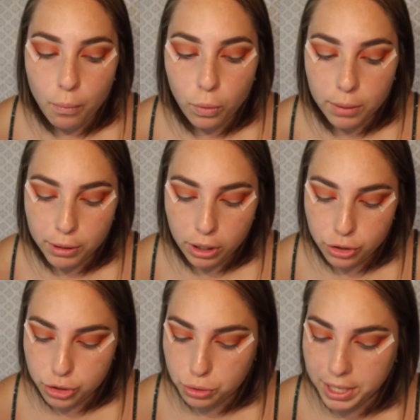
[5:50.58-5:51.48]
what I'm going
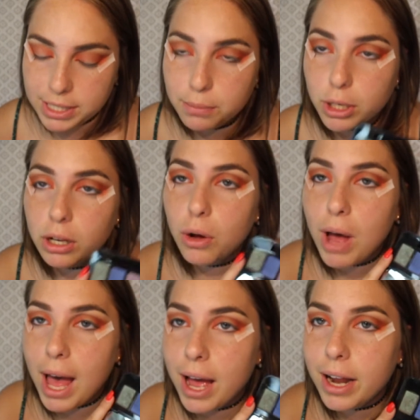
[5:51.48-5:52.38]
to do is I'm going to go
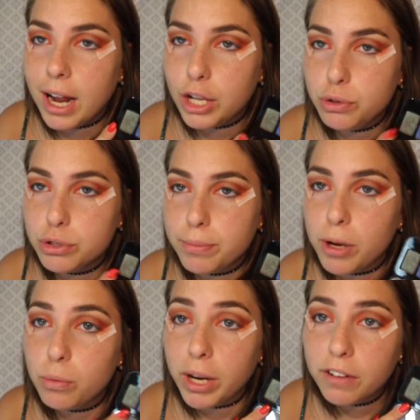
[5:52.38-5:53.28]
ahead and use
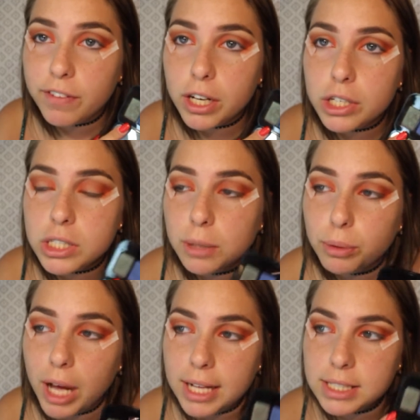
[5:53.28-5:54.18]
my ring finger to
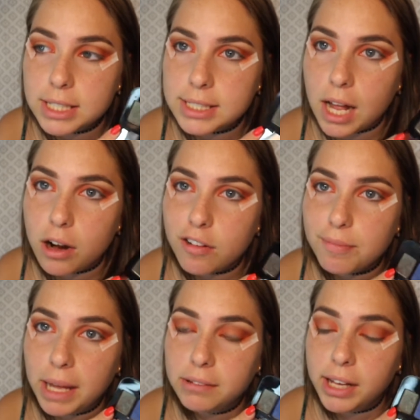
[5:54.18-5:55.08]
apply it to the center of
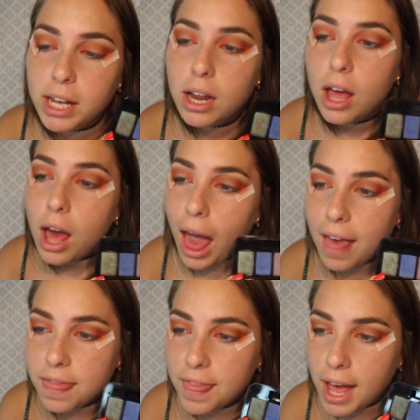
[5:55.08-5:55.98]
my lid.
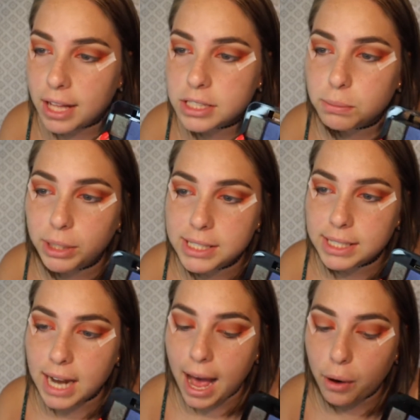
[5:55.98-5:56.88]
And then to blend
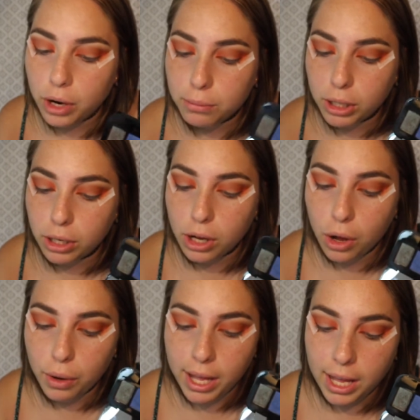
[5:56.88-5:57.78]
it out, I'm going to
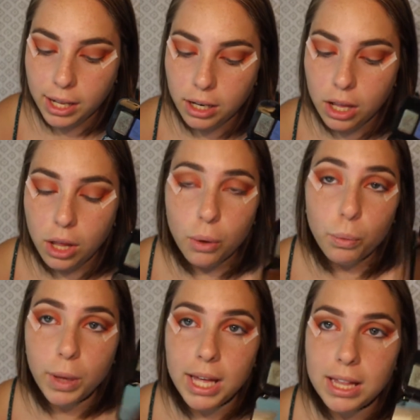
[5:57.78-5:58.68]
go in
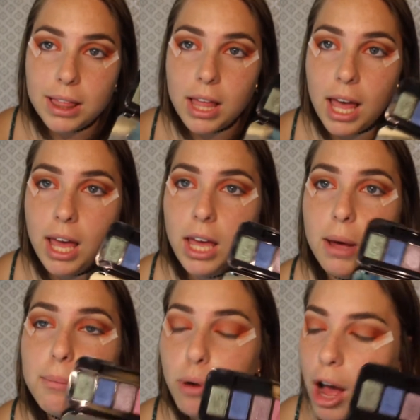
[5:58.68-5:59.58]
with
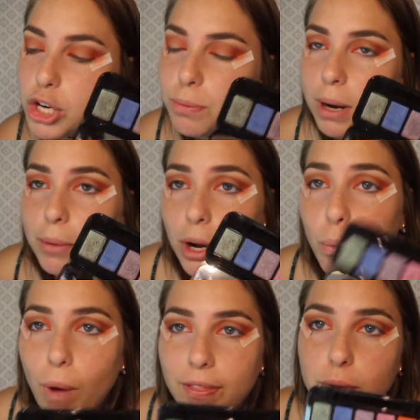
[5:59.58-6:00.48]
a brush, but I'm going
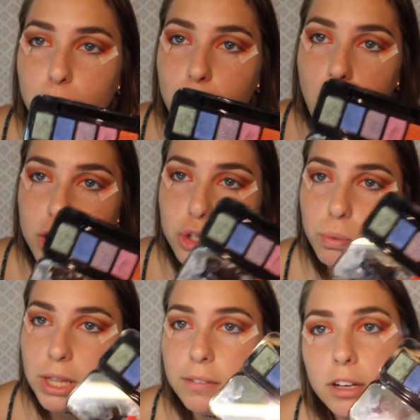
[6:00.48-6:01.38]
to wet the brush
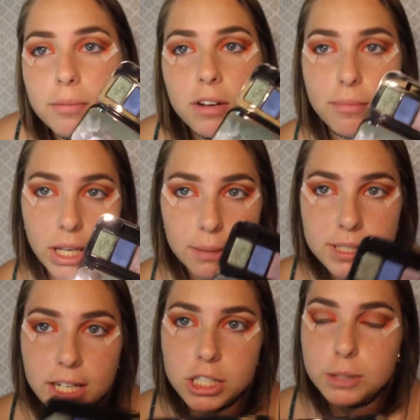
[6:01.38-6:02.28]
with a little bit of makeup
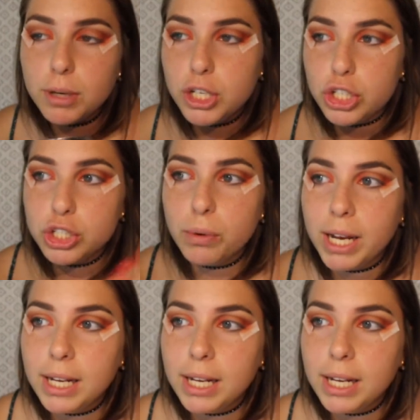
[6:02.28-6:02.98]
setting spray just so I